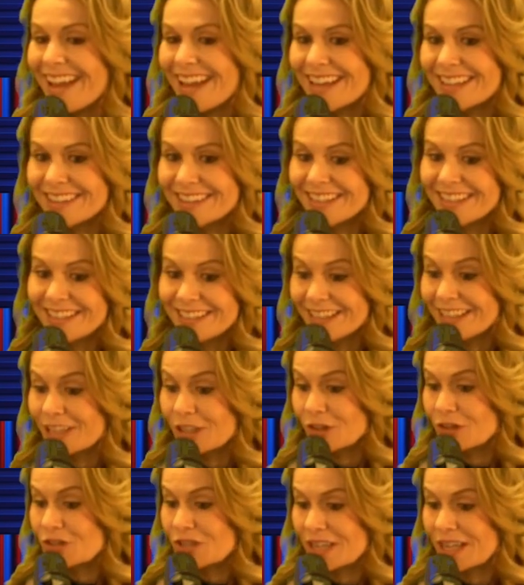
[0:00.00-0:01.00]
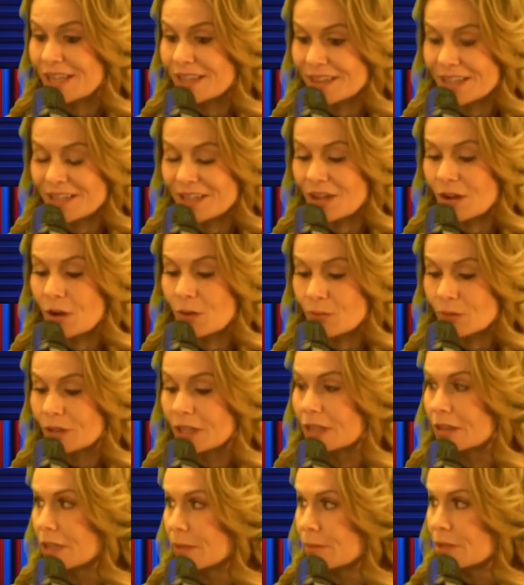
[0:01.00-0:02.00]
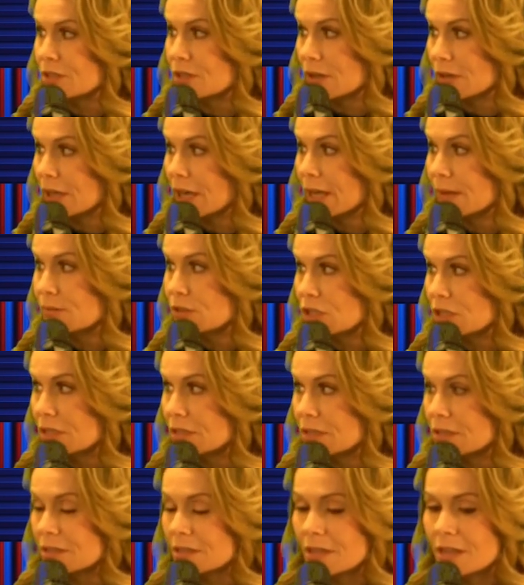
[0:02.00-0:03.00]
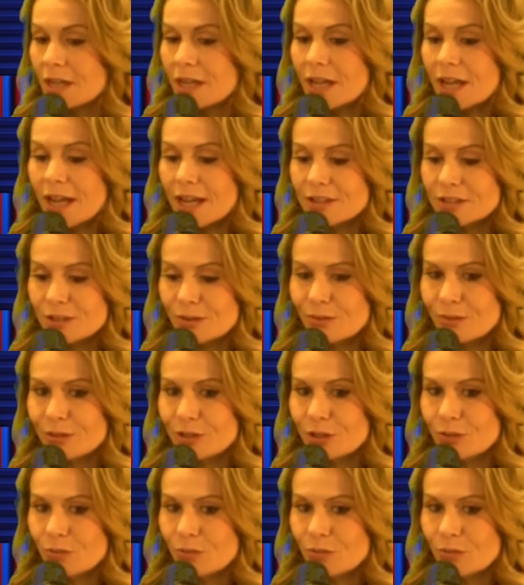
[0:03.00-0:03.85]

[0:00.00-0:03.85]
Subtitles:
And then, like you're saying, that it really limits our options. And so when